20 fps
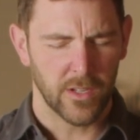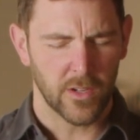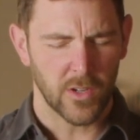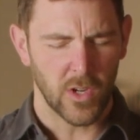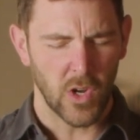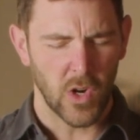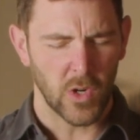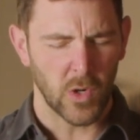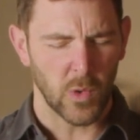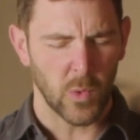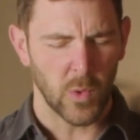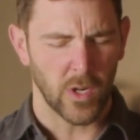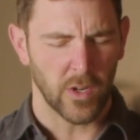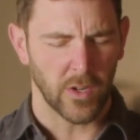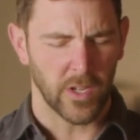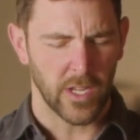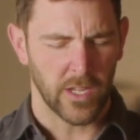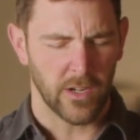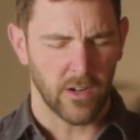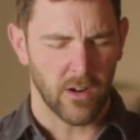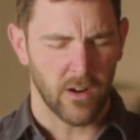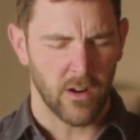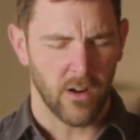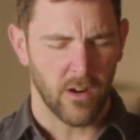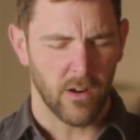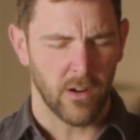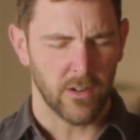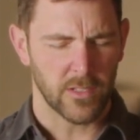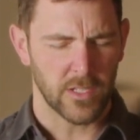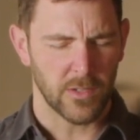go to work in our
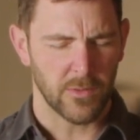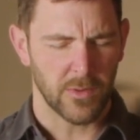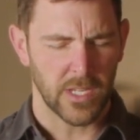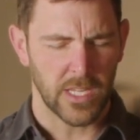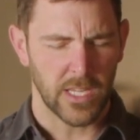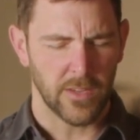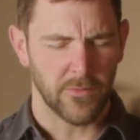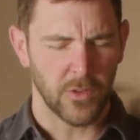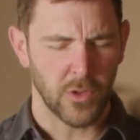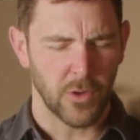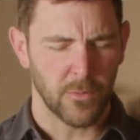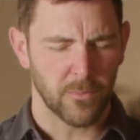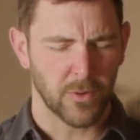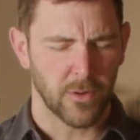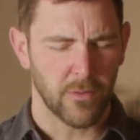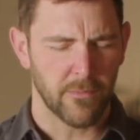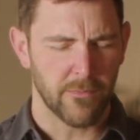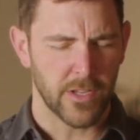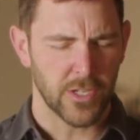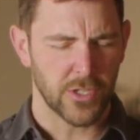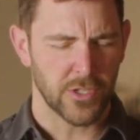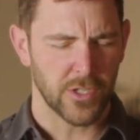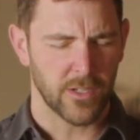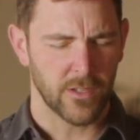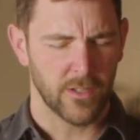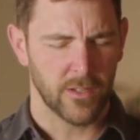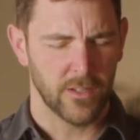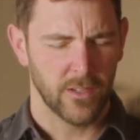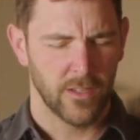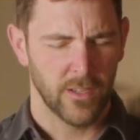hearts, and we give you
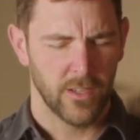permission.